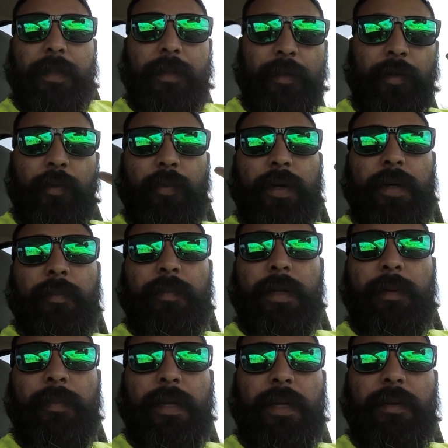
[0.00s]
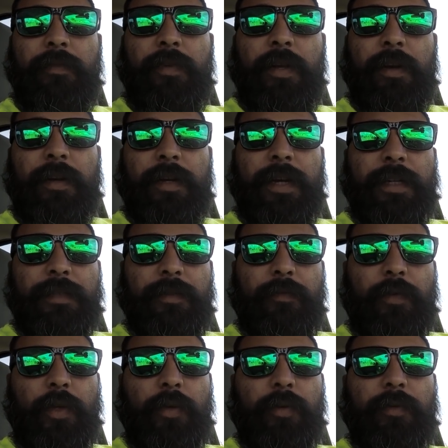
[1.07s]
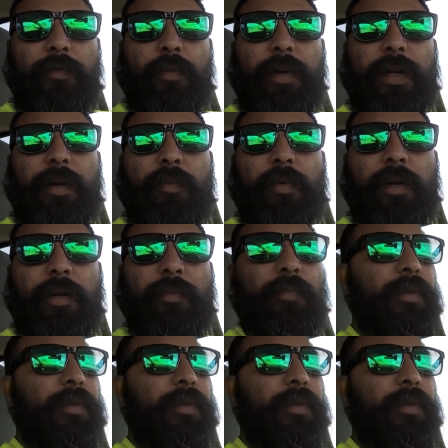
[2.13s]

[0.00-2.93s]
You know what, let me give y'all guys a view of what I'm working